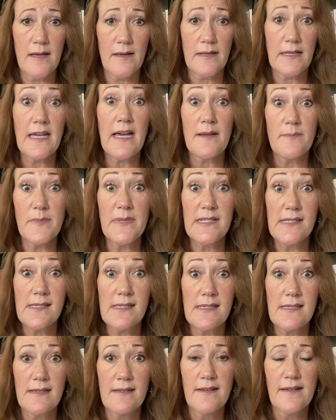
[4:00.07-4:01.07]

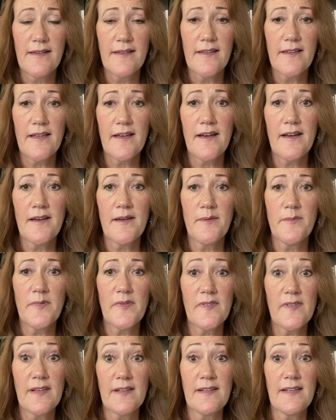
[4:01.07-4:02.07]
Gutman's
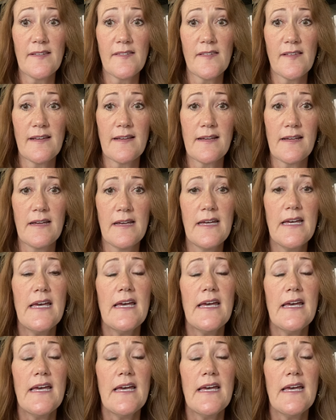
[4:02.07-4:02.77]
statistic.